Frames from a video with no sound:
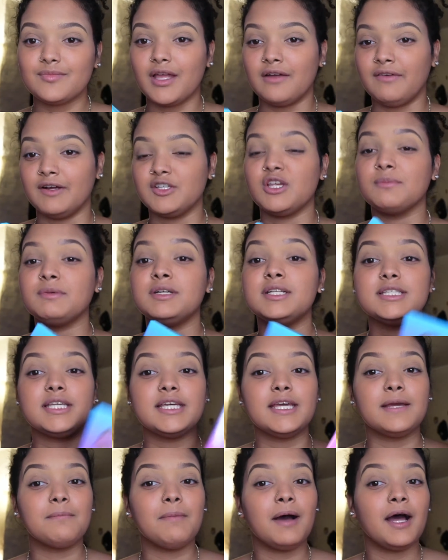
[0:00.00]
so I'm gonna
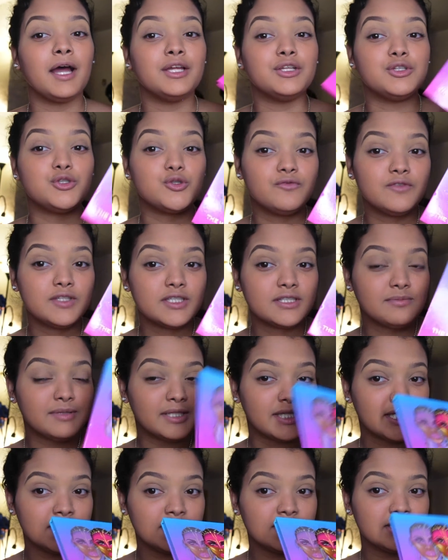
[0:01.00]
take my Juvia's
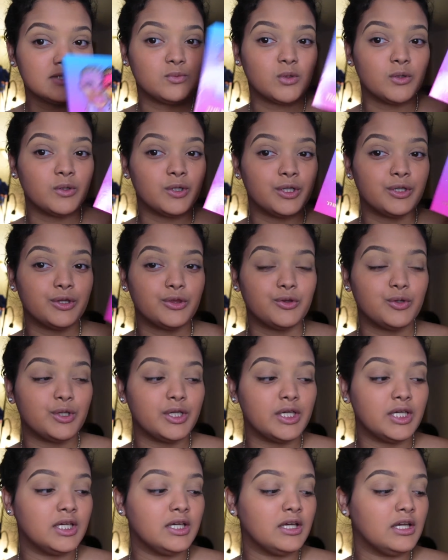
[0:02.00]
Place Warrior
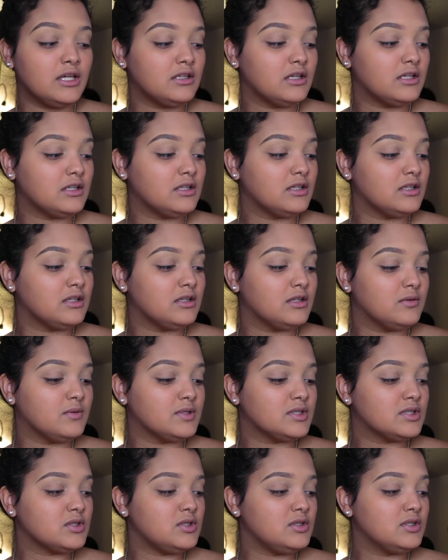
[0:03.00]
3, what
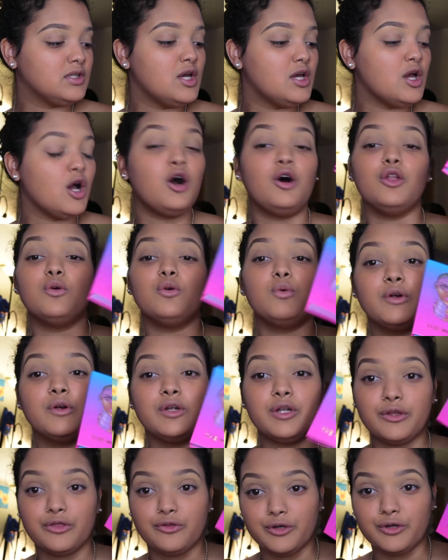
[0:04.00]
is it called? Oh, the Warrior
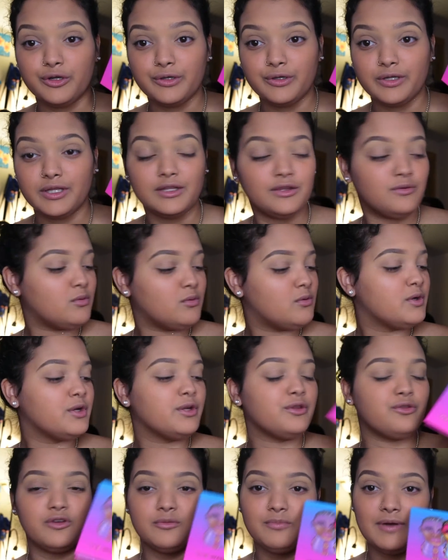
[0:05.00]

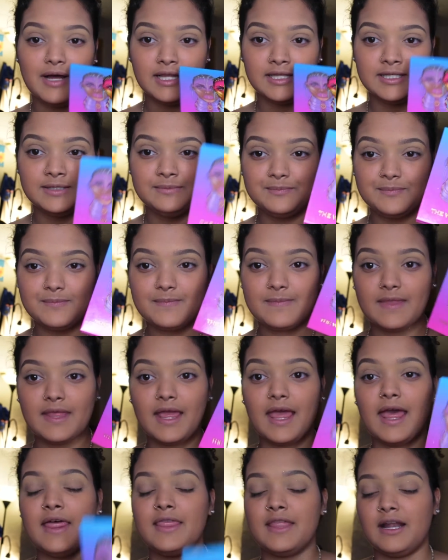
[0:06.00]
3 palette.
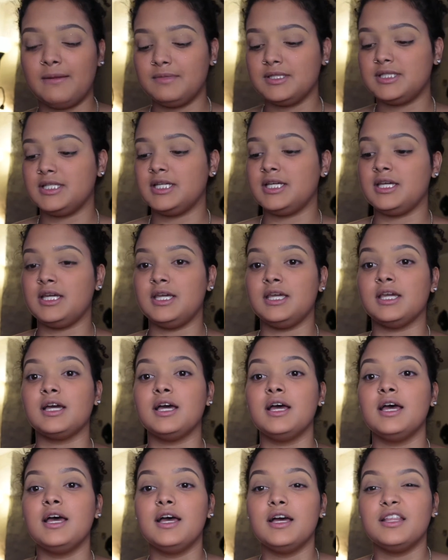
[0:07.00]
And then I'm gonna take
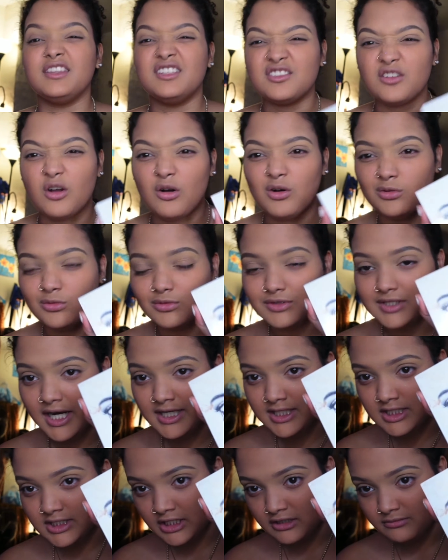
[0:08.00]
this old Kylie
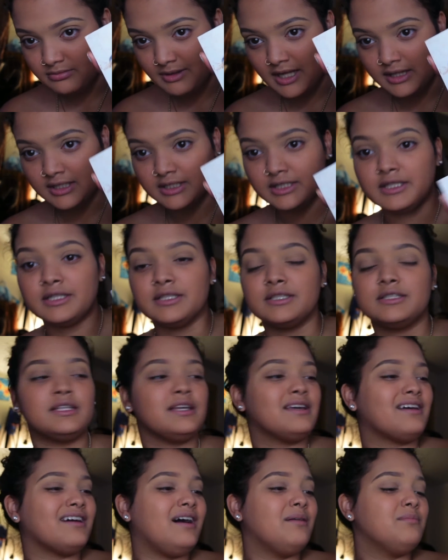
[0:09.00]
Jenner palette. It's
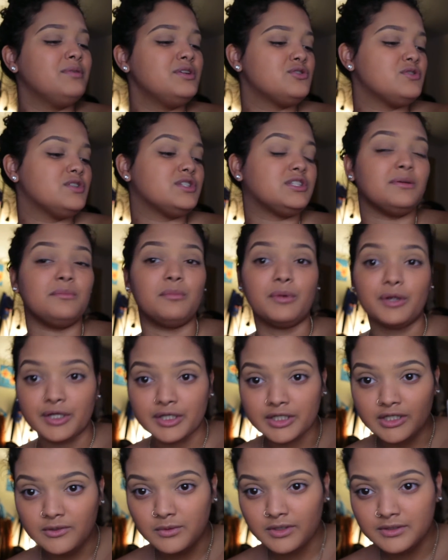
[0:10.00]
I'm pretty sure it's the
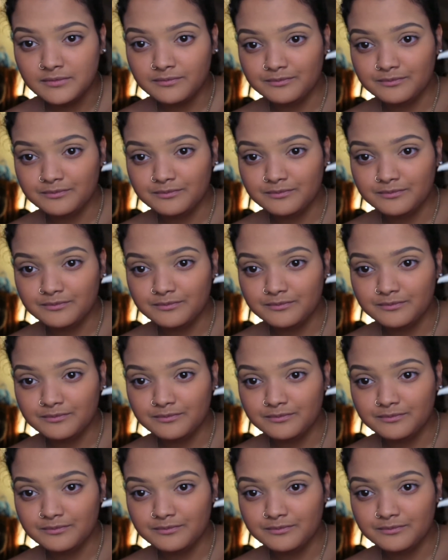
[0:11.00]
burgundy one.